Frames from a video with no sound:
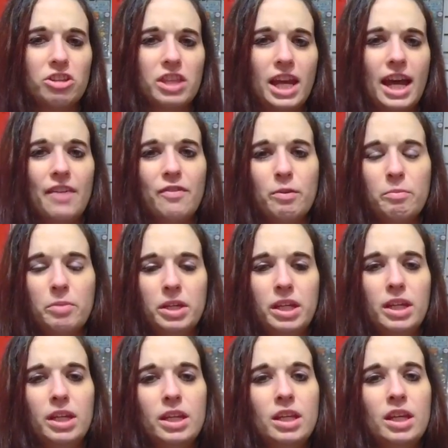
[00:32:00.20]
They haven't
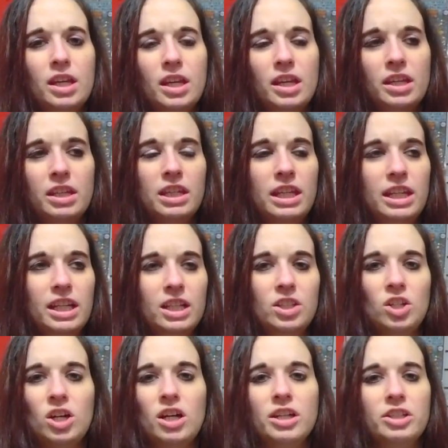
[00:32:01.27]
been getting
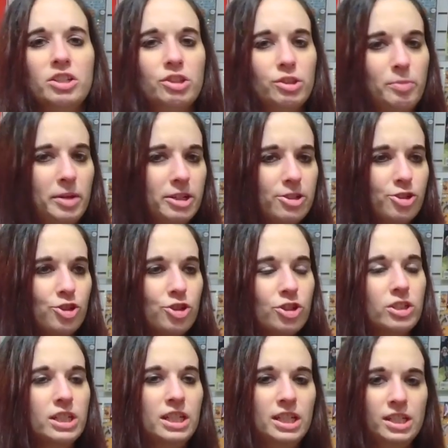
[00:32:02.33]
along. The parents are
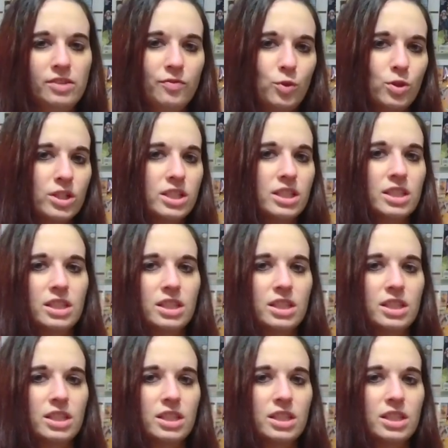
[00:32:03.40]
getting divorced